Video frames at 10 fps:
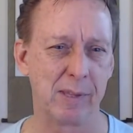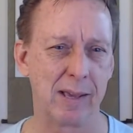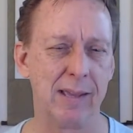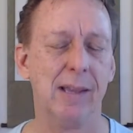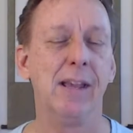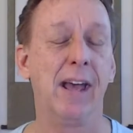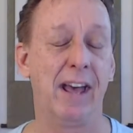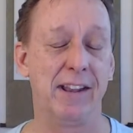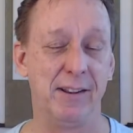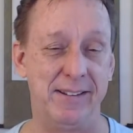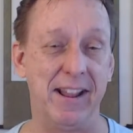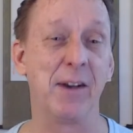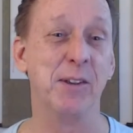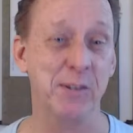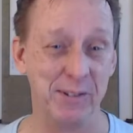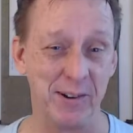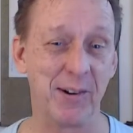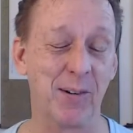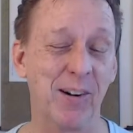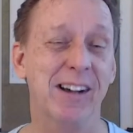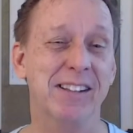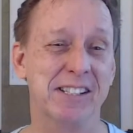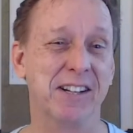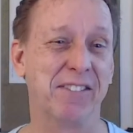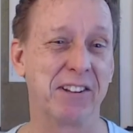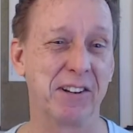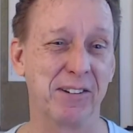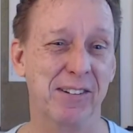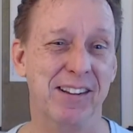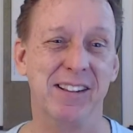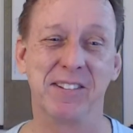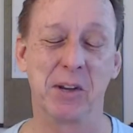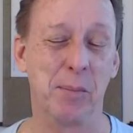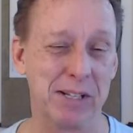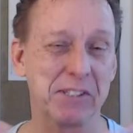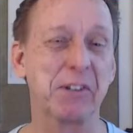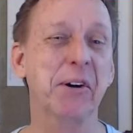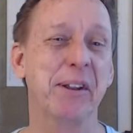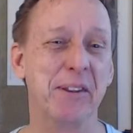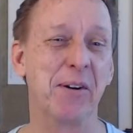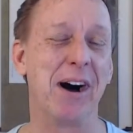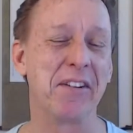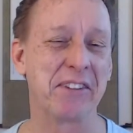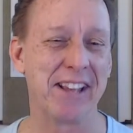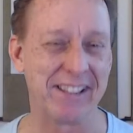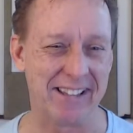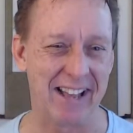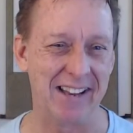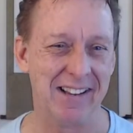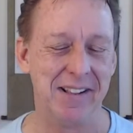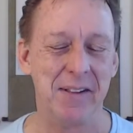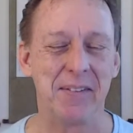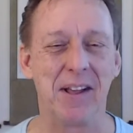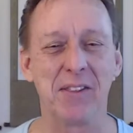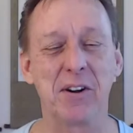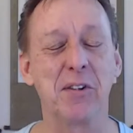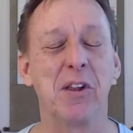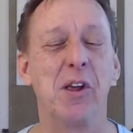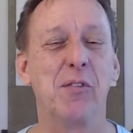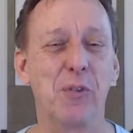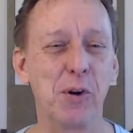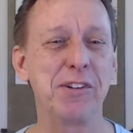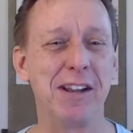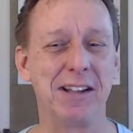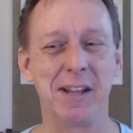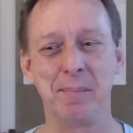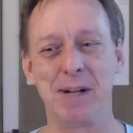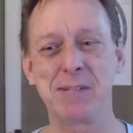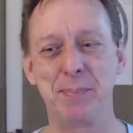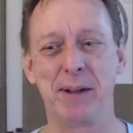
Okay. And now you know that you have to do so much good to offset that. Now there's fortunately a much